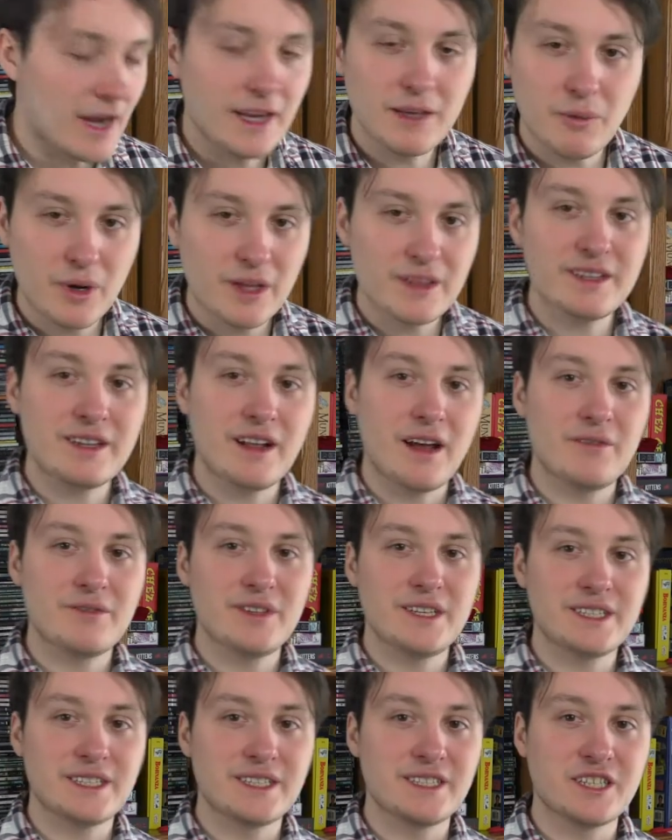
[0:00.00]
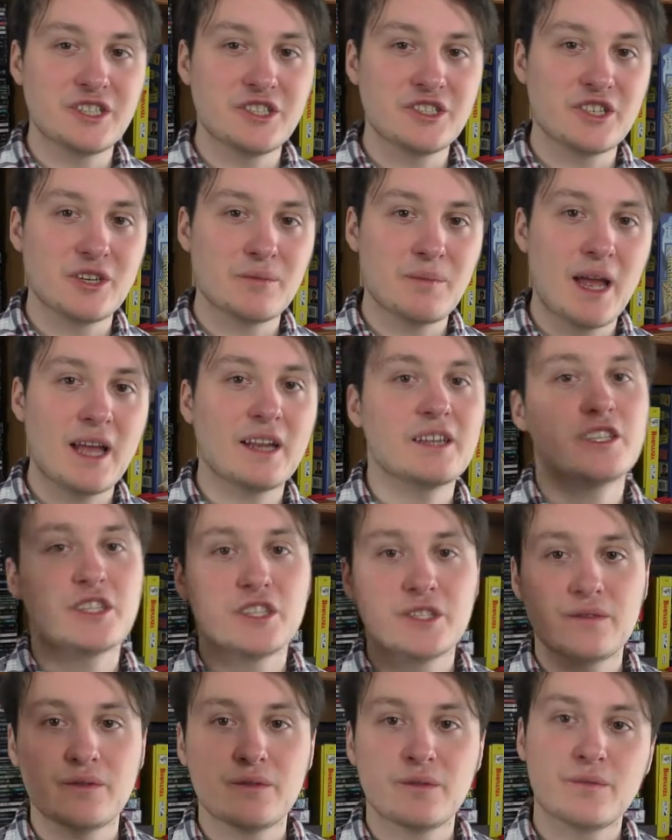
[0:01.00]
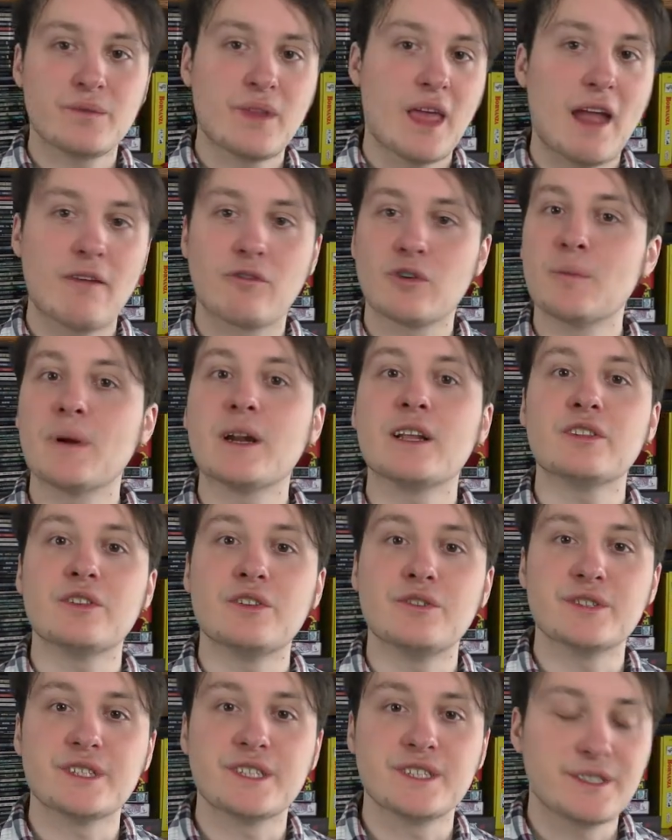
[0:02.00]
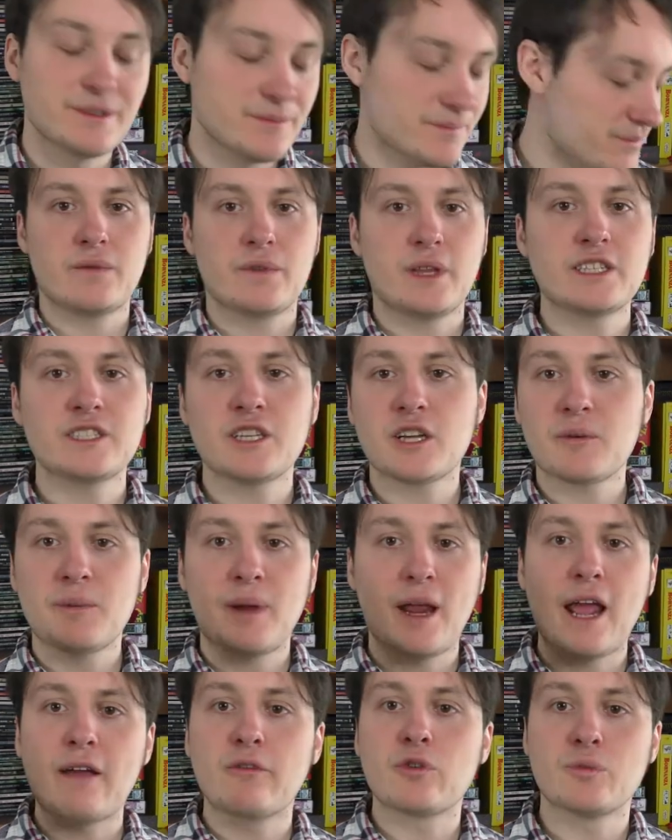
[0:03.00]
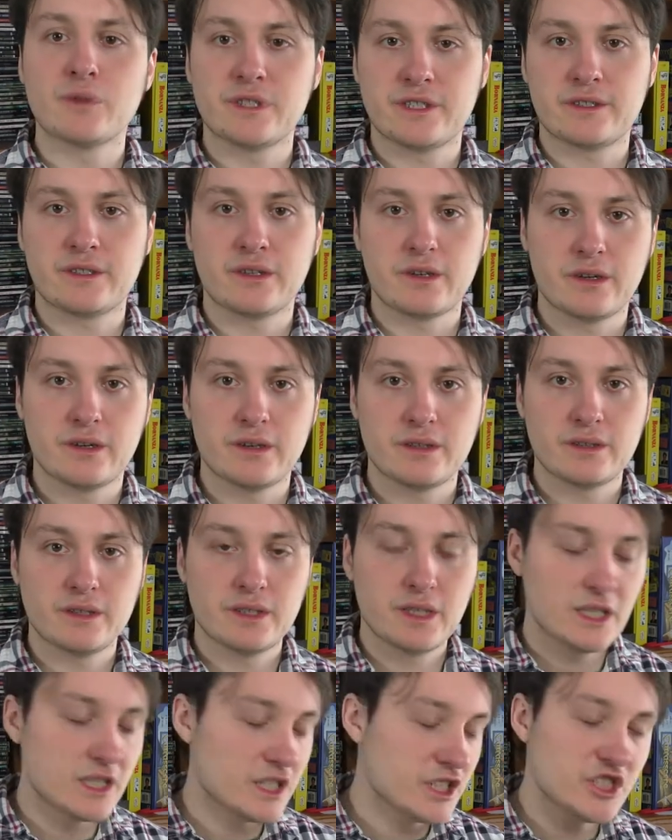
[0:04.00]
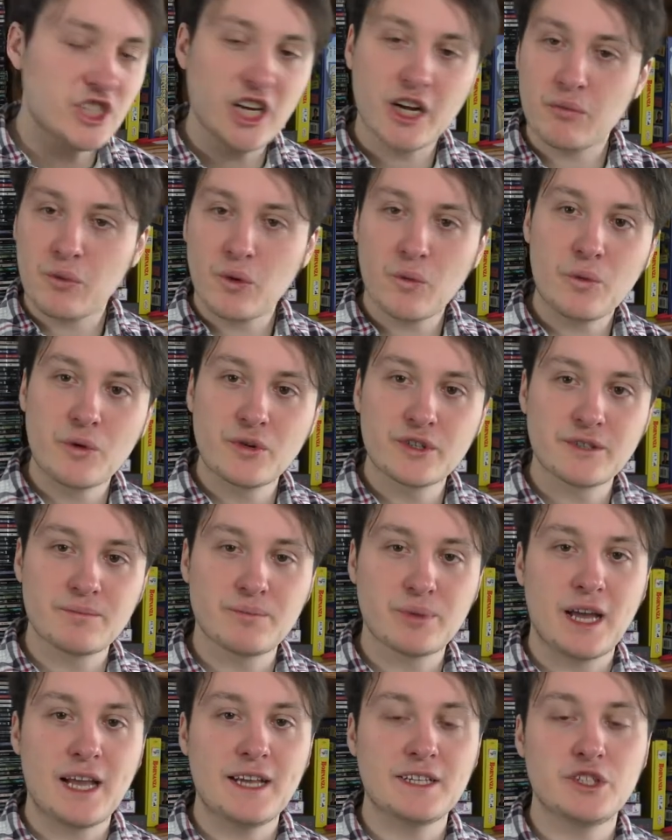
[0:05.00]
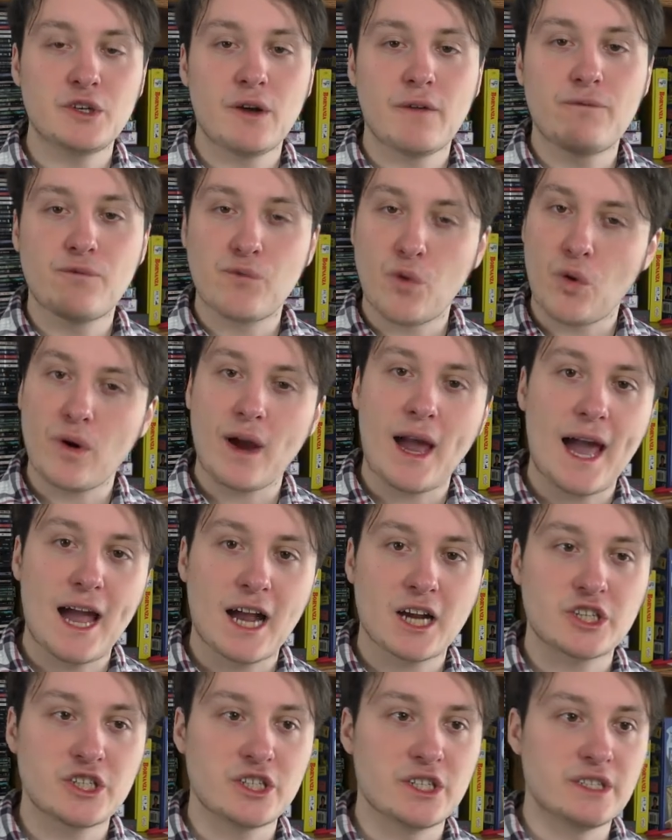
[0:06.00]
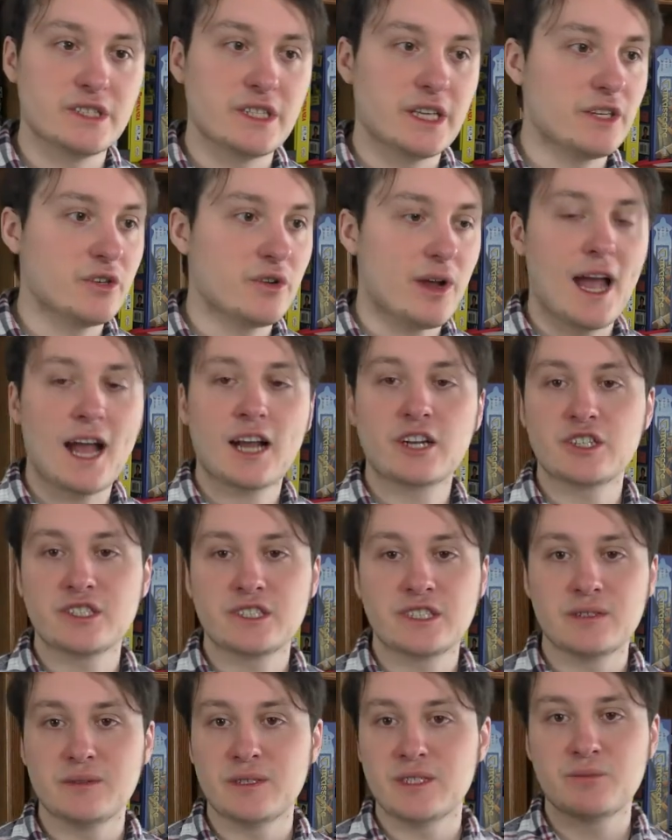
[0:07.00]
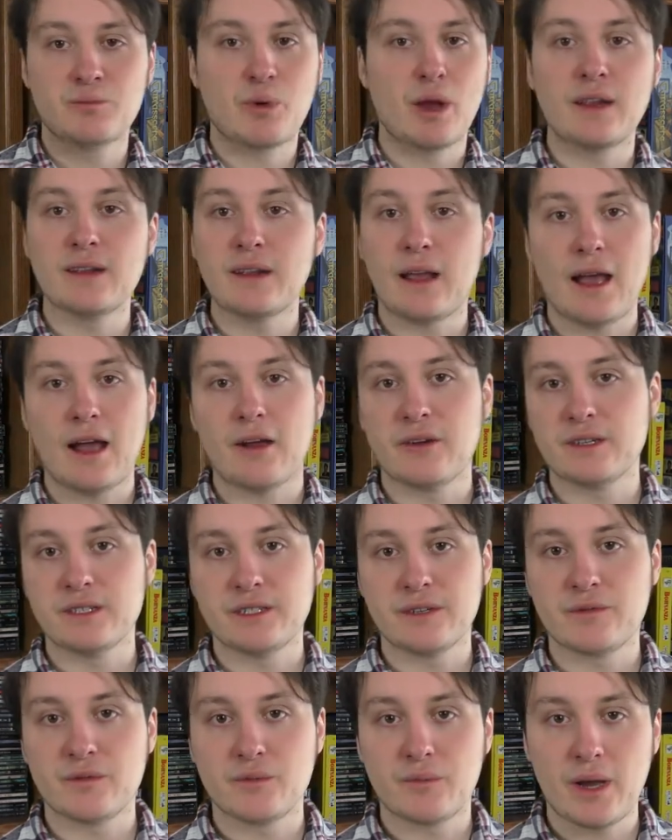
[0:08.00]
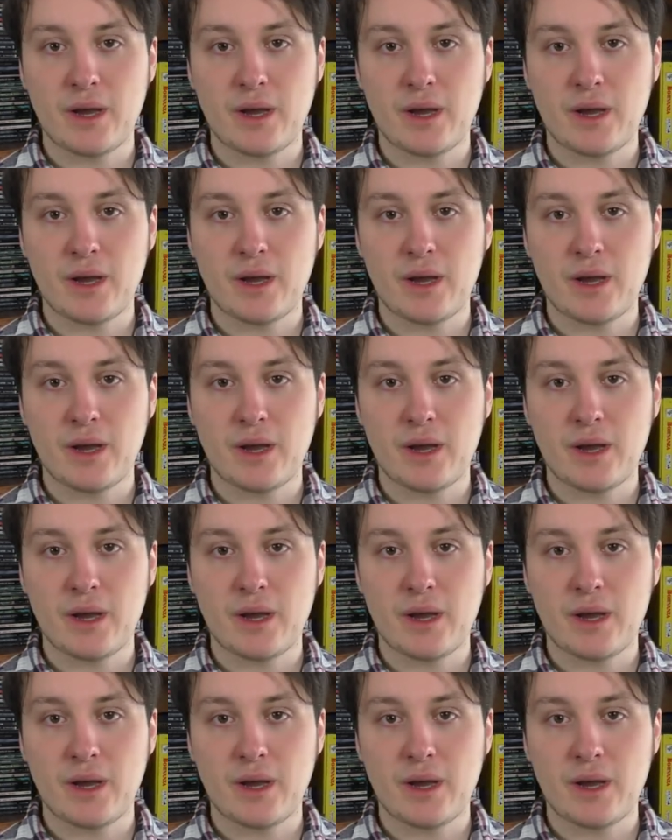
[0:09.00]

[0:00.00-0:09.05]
any one of these conditions are met, everybody loses. Let's talk about everyone's turn. The general rules of play is you have four actions, and your actions can be spread out in different